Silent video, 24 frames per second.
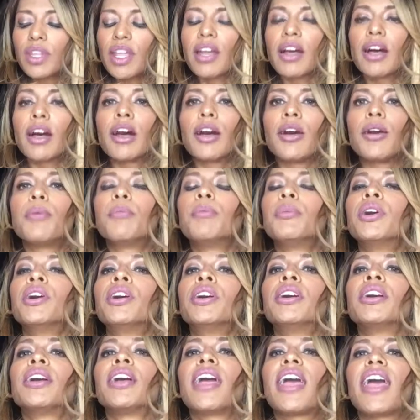Um,
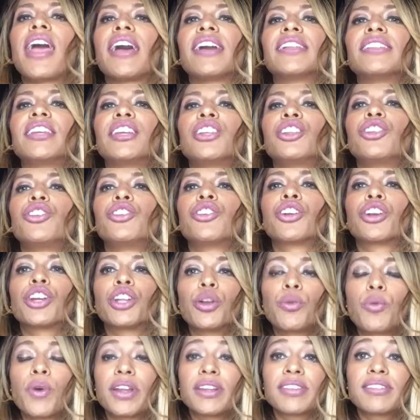and then you're
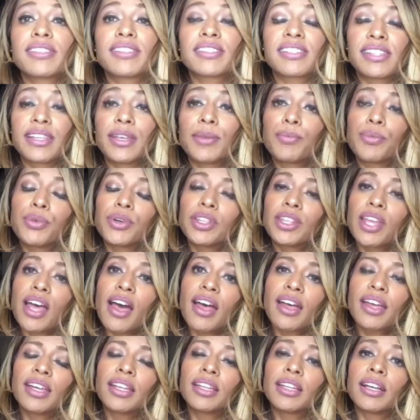gonna want to sleep with
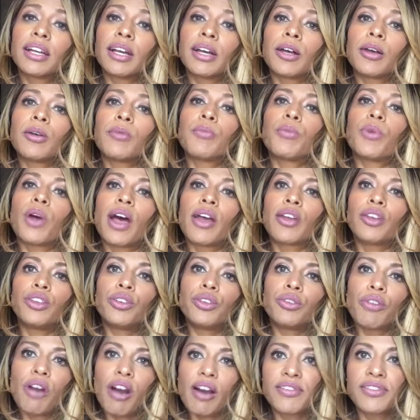that. Um,
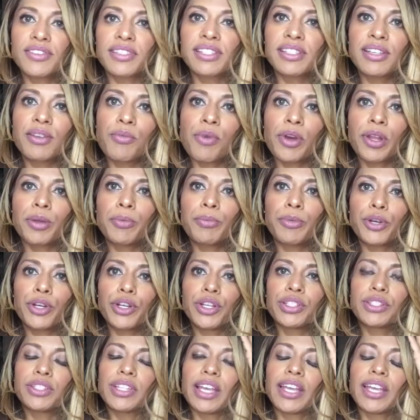you obviously want to put